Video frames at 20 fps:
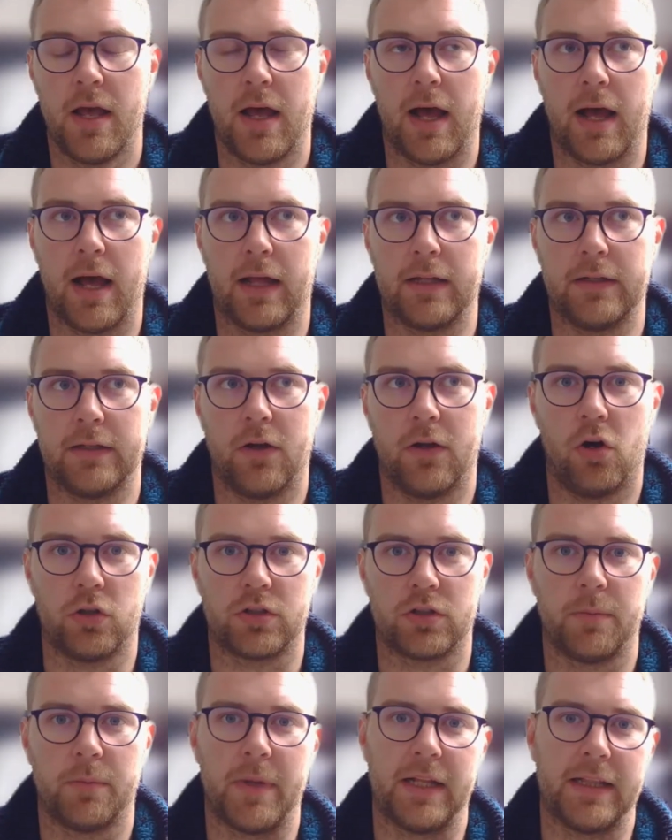And
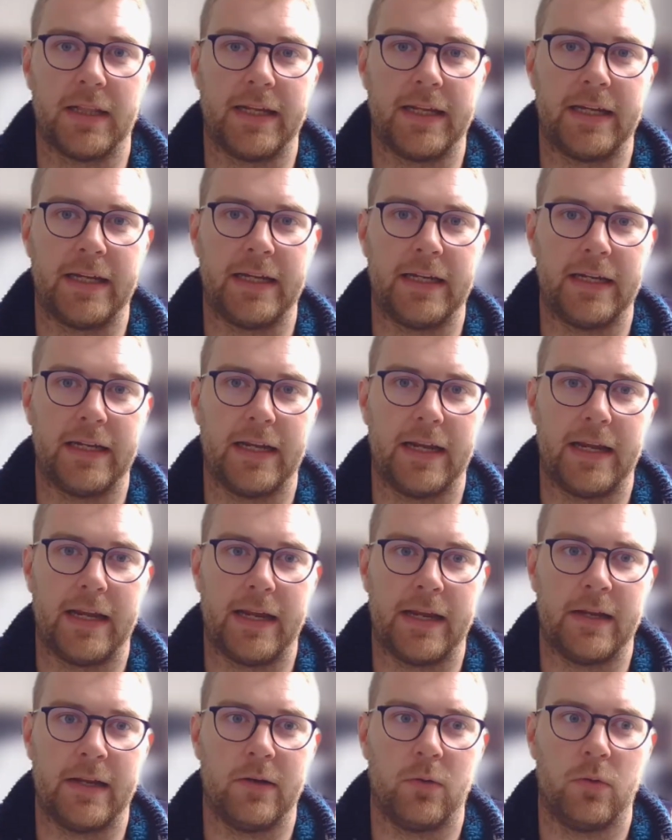ultimately,
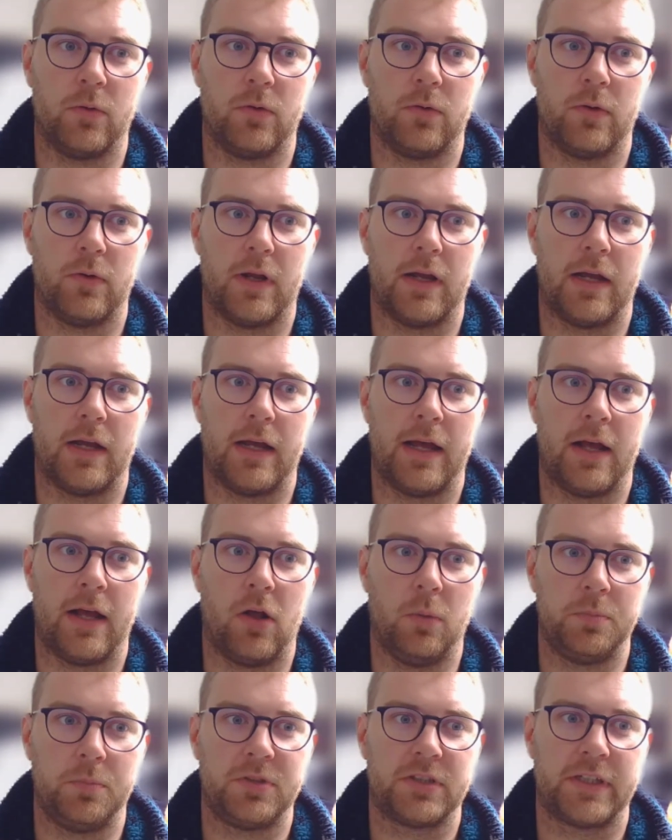it
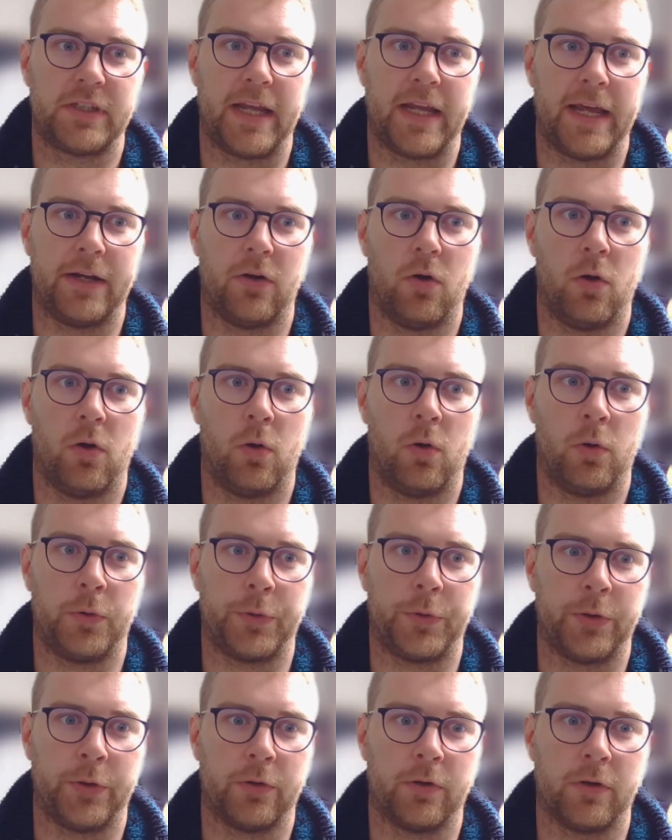helps get all
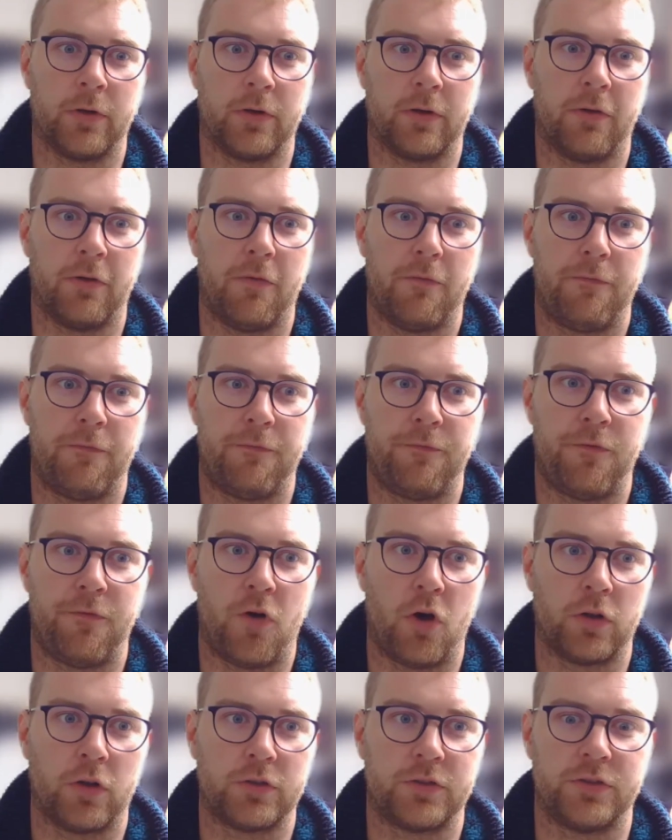your
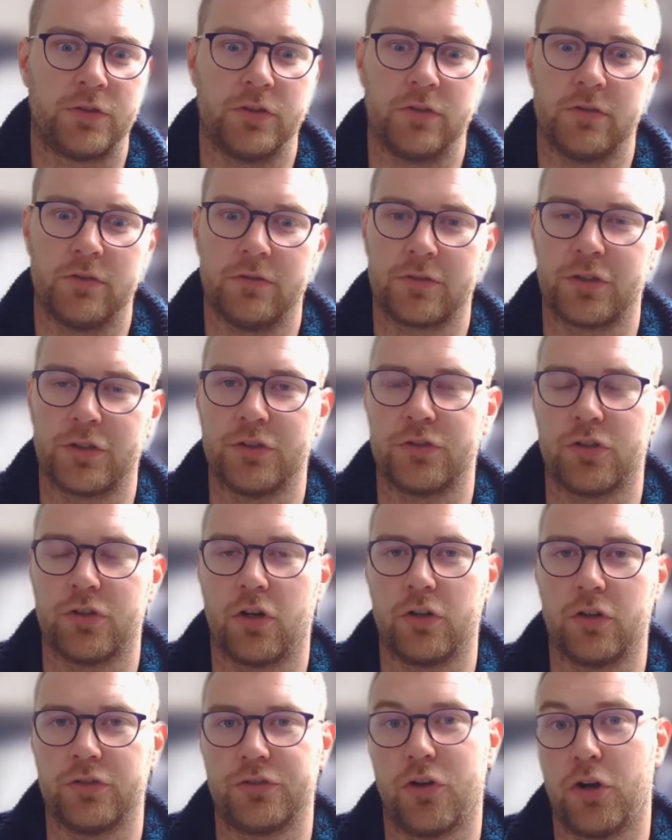thoughts and
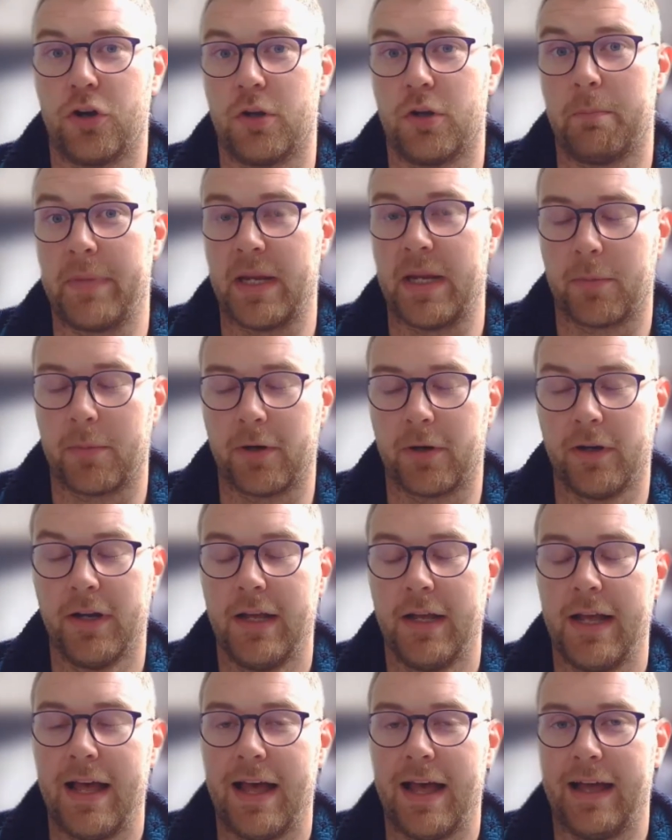concerns down on paper,
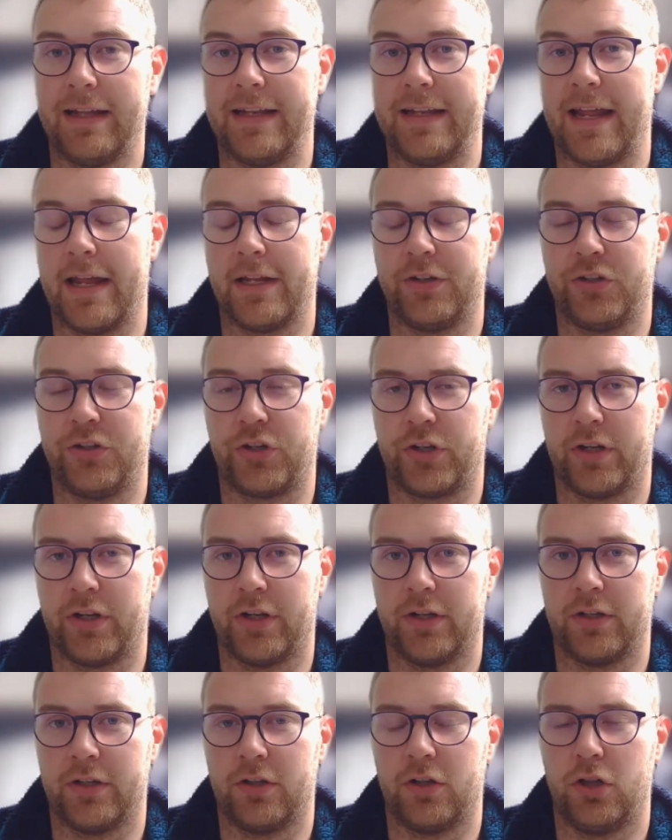and then you
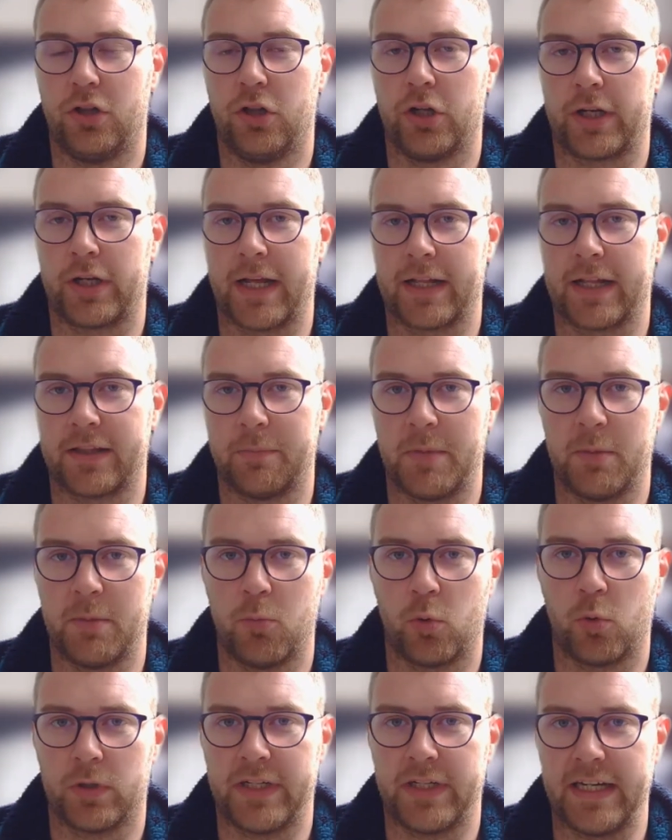can look at them in
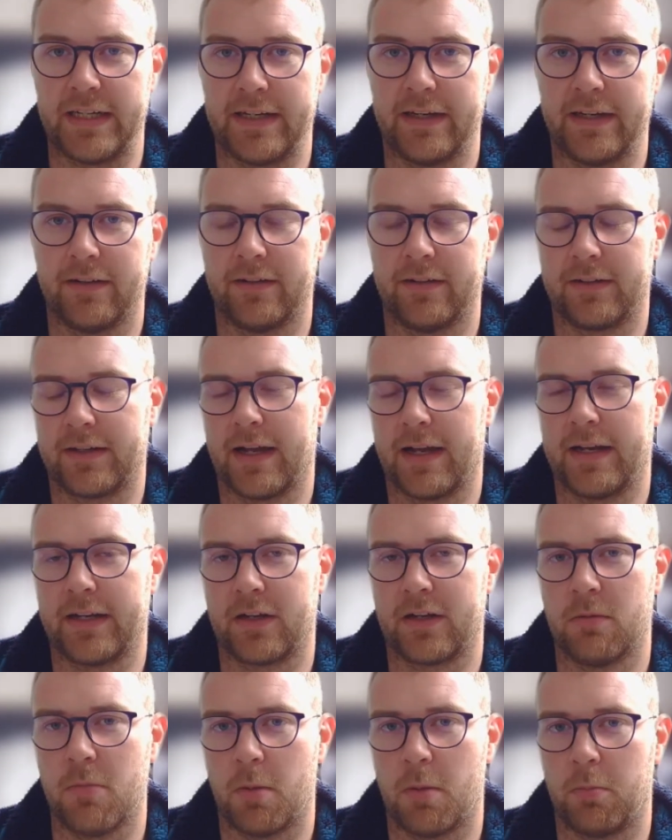more detail and kind of
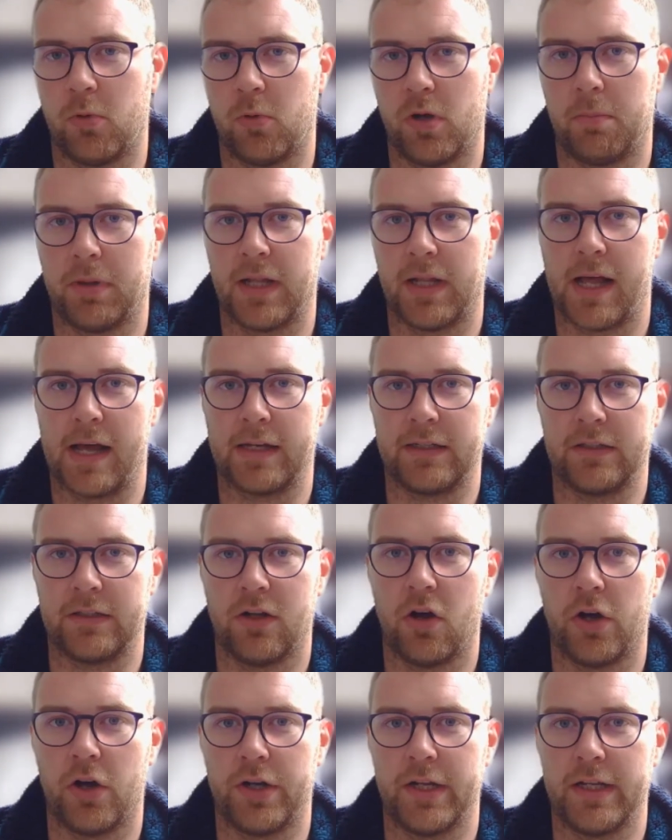come up with a plan on
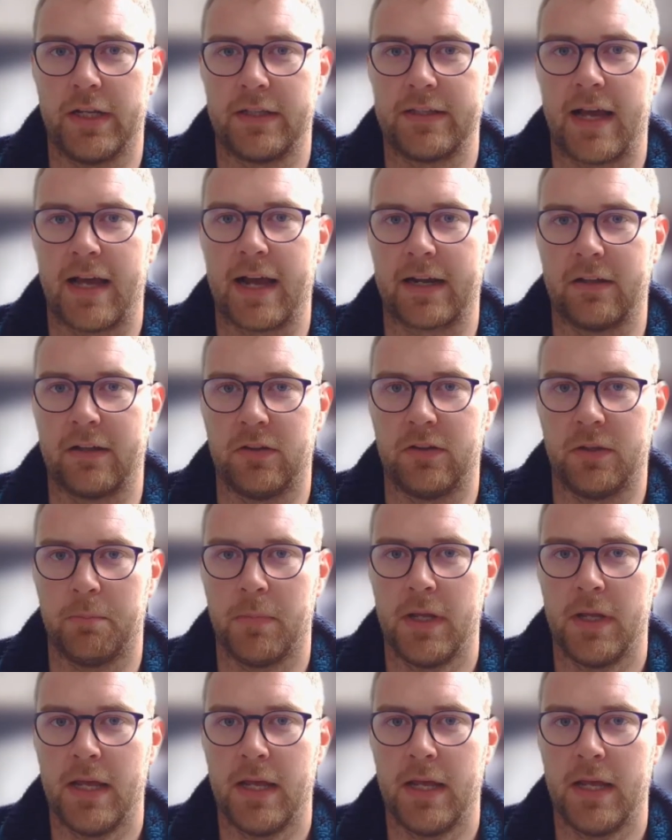how to tackle them.